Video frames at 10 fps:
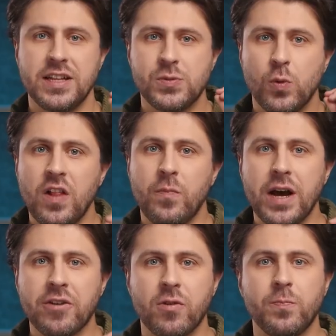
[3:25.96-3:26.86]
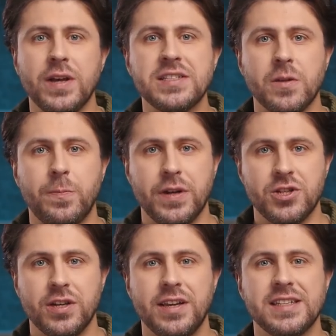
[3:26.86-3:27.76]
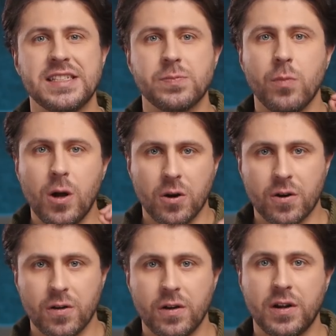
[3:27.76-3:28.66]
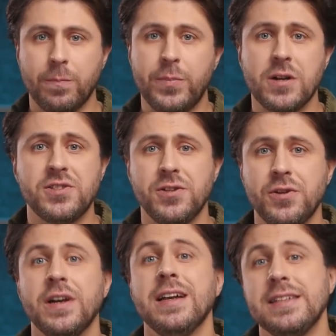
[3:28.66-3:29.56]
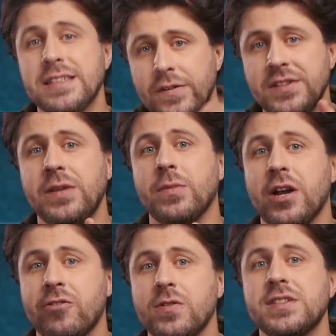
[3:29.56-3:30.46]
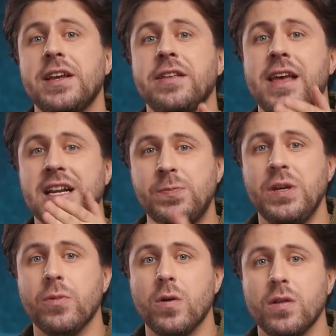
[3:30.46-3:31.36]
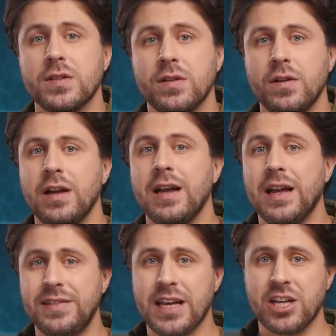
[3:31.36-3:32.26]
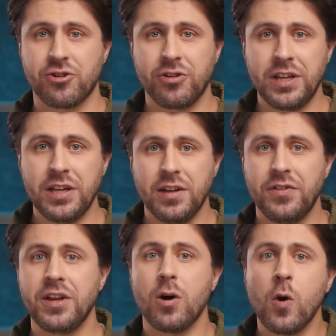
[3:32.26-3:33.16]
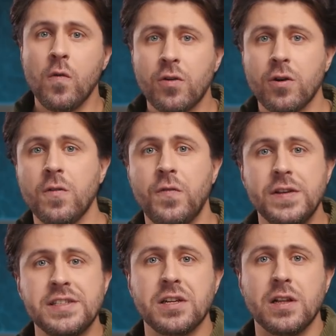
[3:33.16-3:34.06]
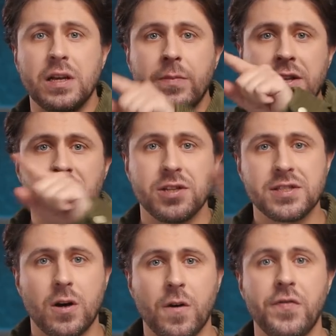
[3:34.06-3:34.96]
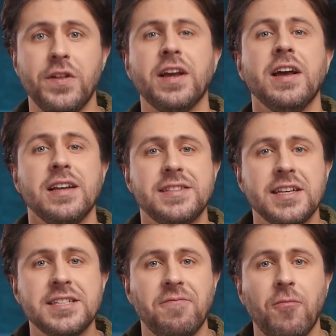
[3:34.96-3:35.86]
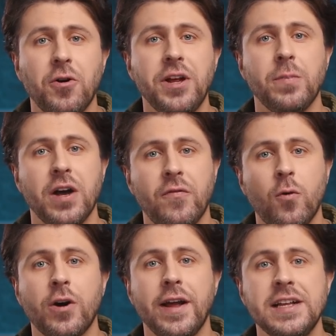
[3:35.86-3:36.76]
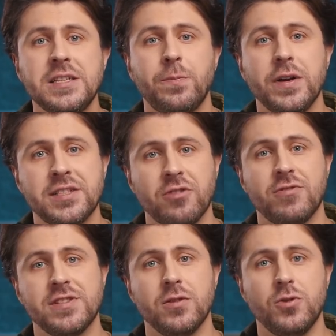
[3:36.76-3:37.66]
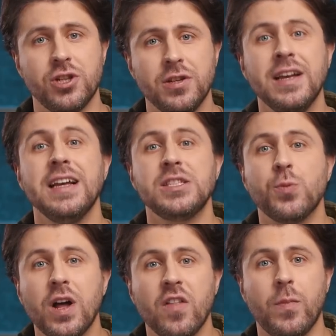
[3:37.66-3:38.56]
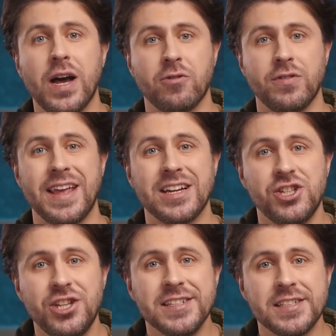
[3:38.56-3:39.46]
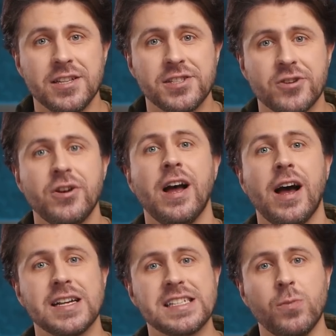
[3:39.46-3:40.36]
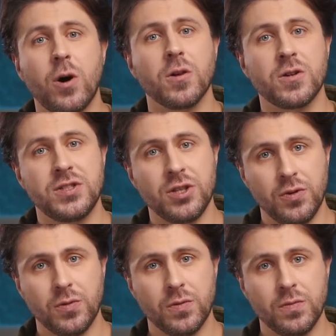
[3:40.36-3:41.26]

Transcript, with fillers: The 12 micron pixel pitch is smaller compared to 70 microns in XP models. Naturally, the overall physical dimensions of the 640 by 480 pixel resolution 12 micron XG sensor are smaller too.